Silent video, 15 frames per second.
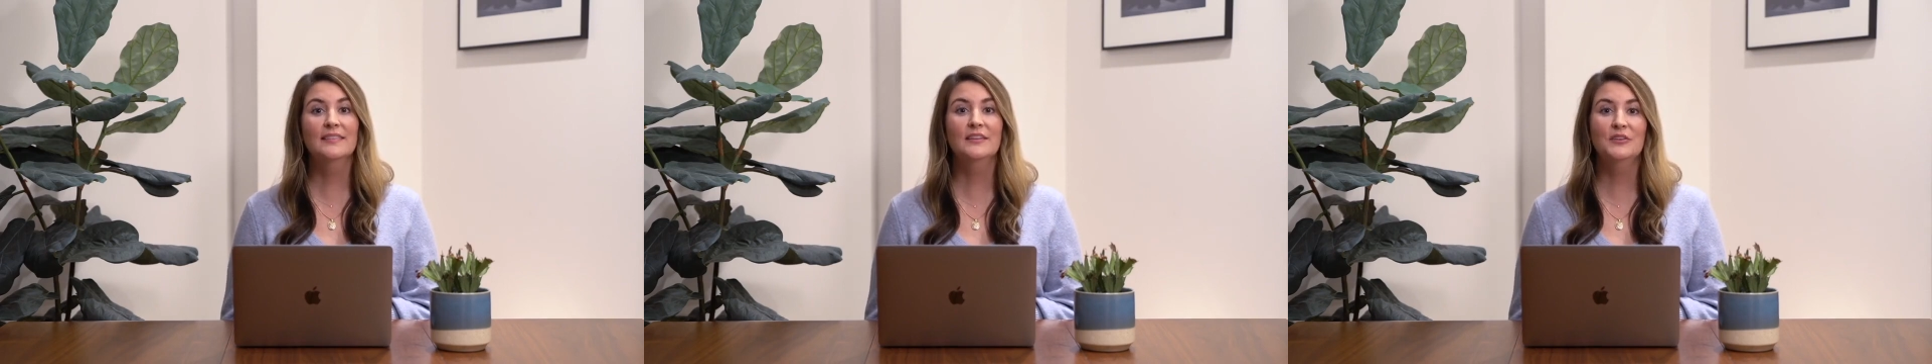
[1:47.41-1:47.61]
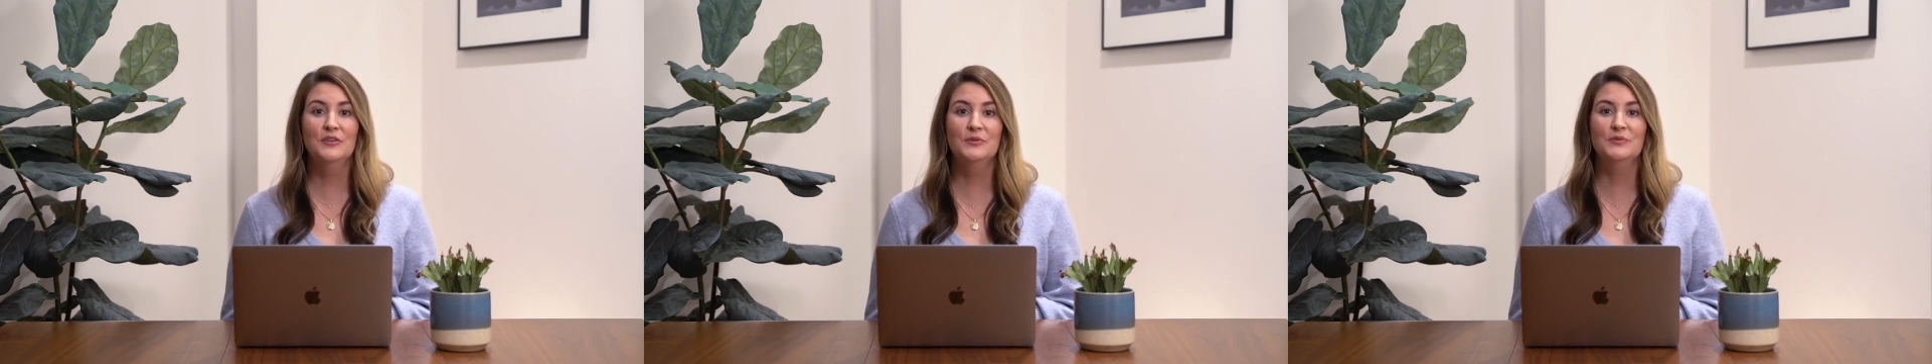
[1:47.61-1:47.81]

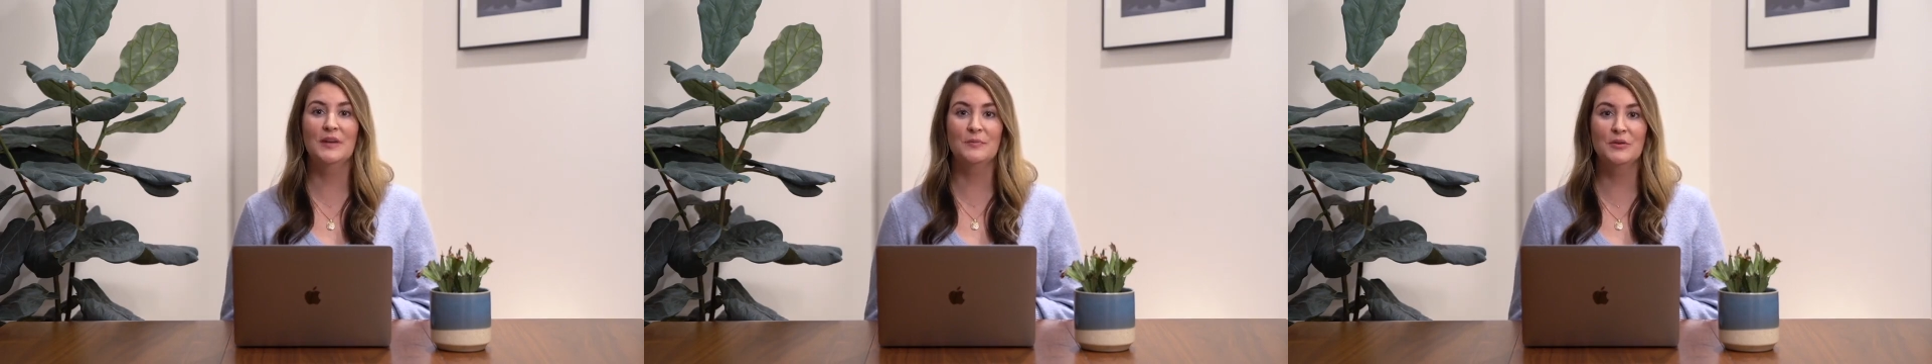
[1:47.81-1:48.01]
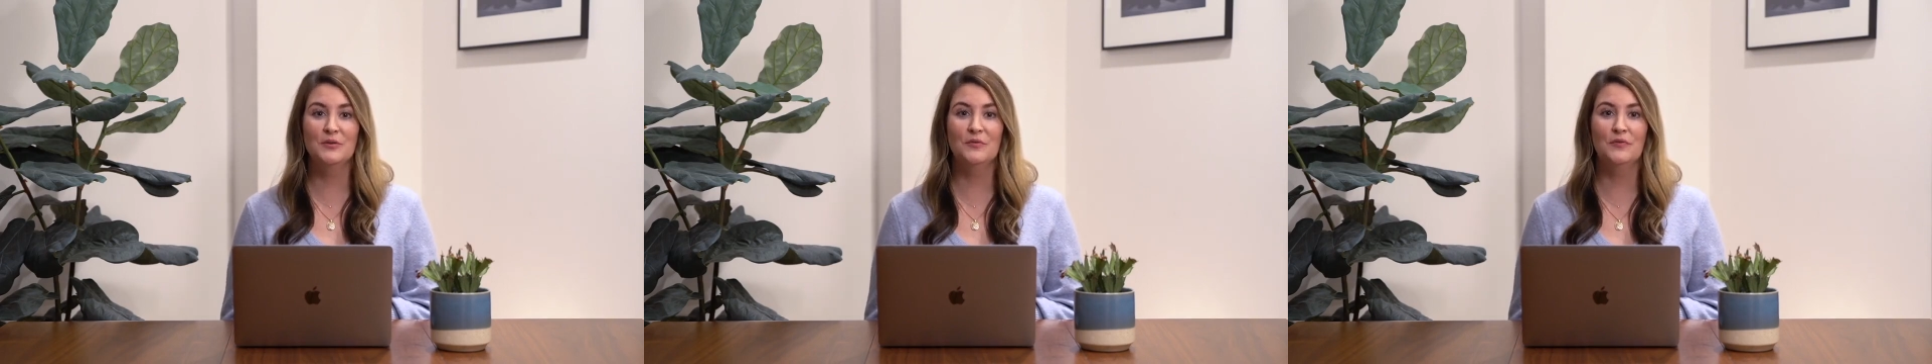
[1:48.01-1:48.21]
the new
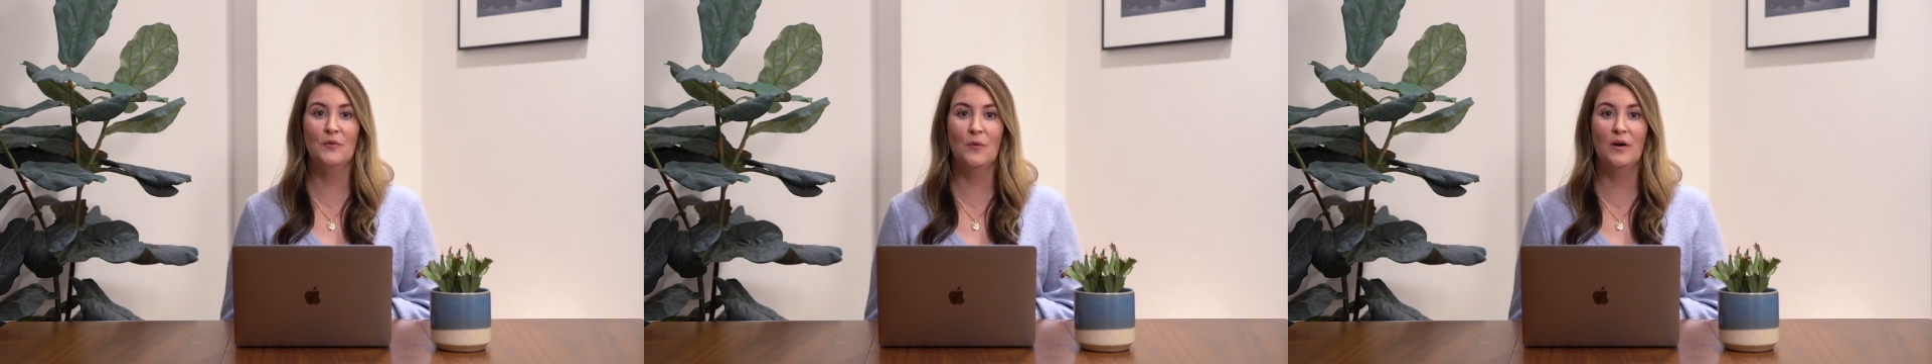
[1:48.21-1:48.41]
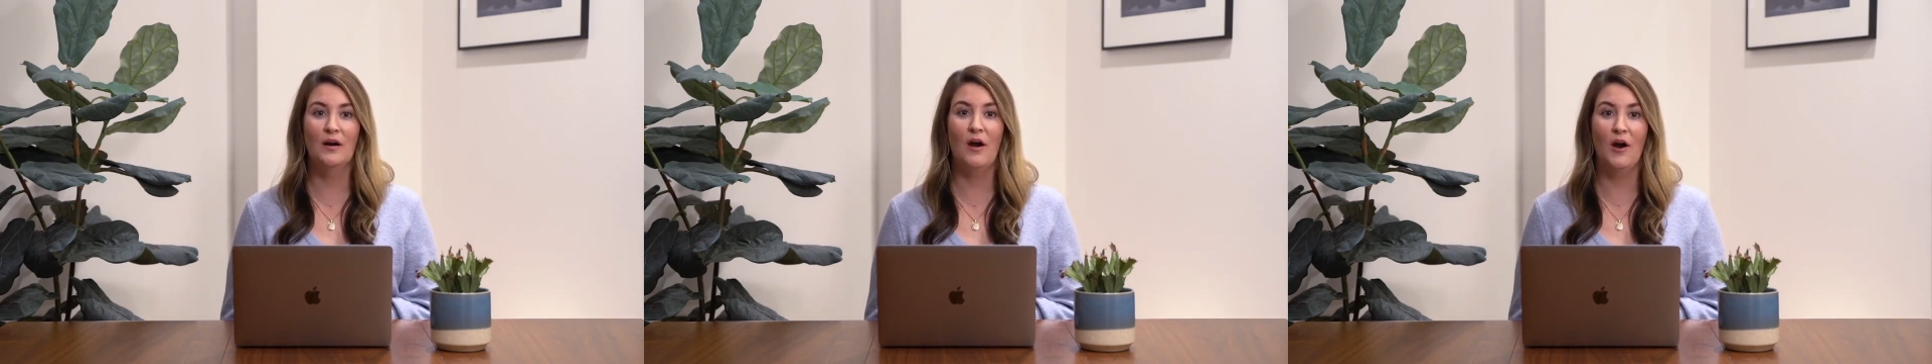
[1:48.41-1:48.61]

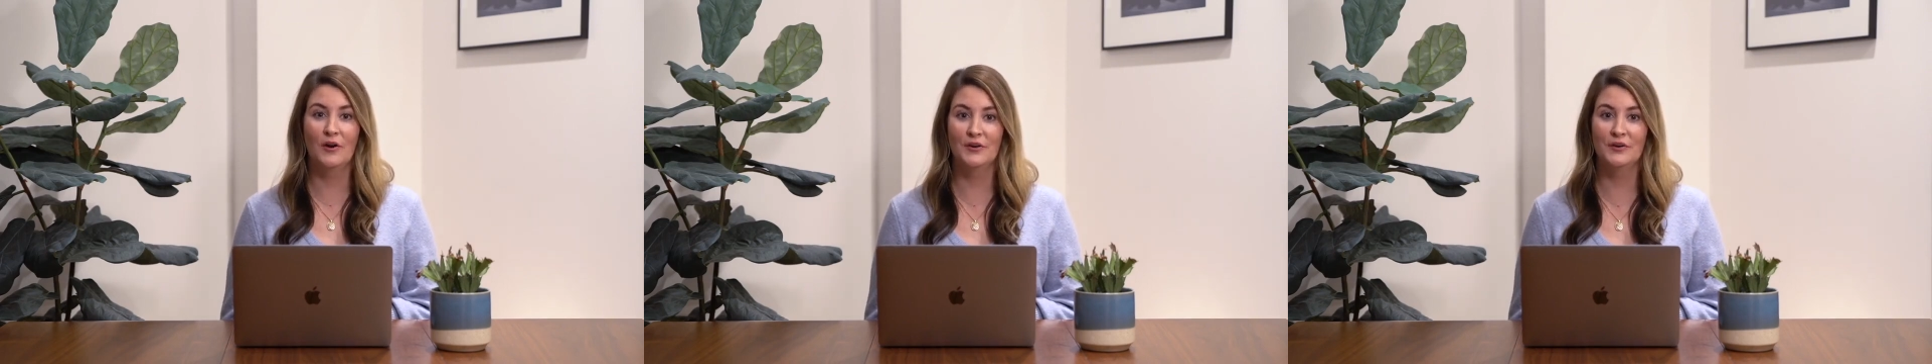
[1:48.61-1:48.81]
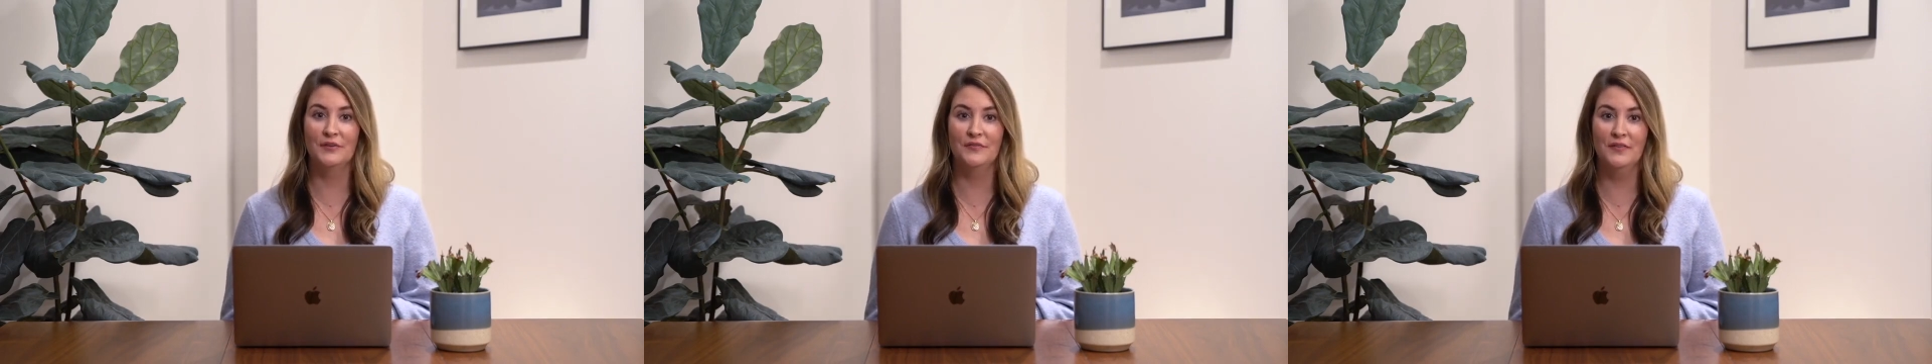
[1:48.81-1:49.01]
W-4
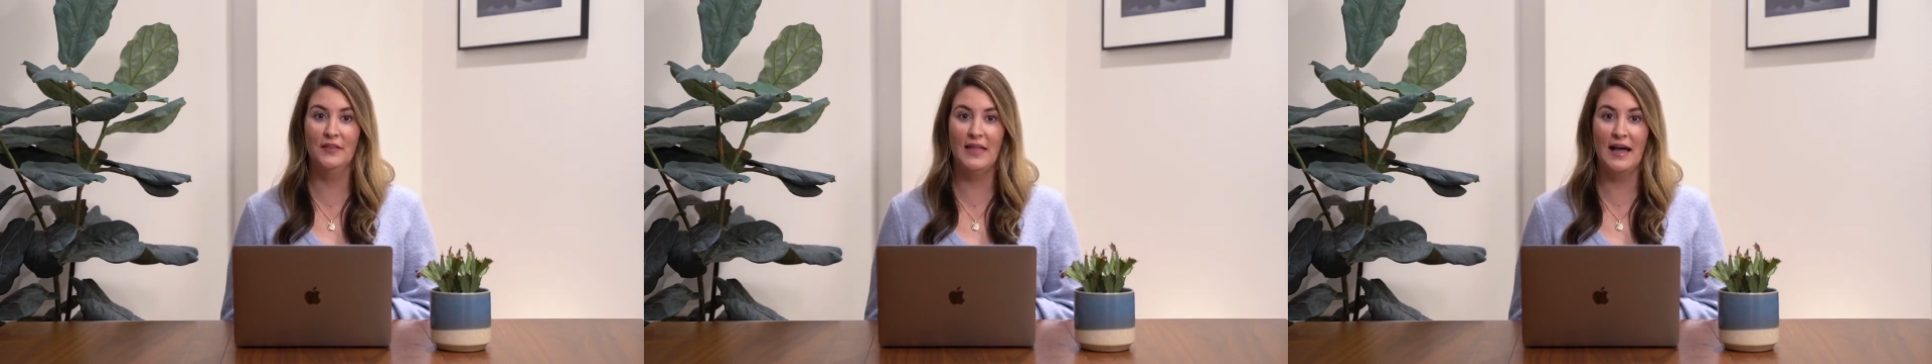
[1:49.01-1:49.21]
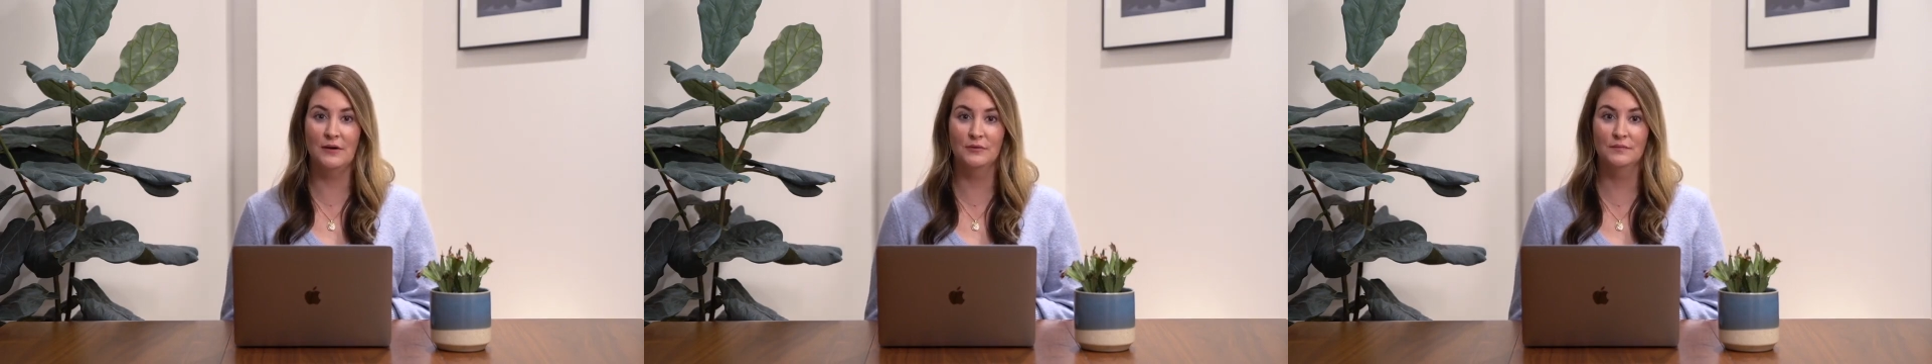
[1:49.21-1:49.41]
harder to fill
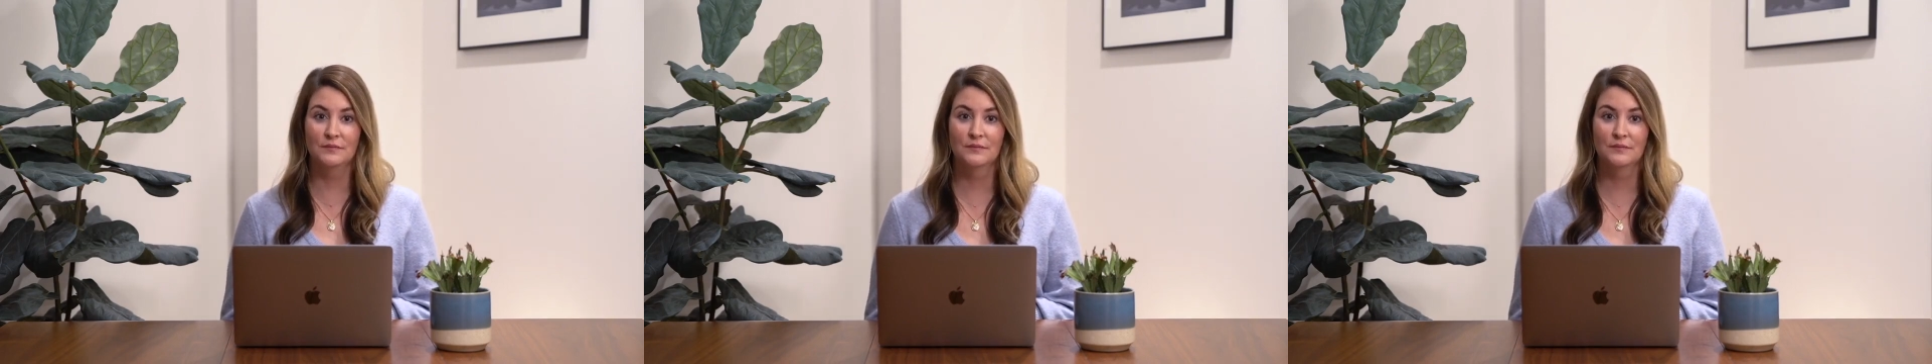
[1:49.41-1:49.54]
out?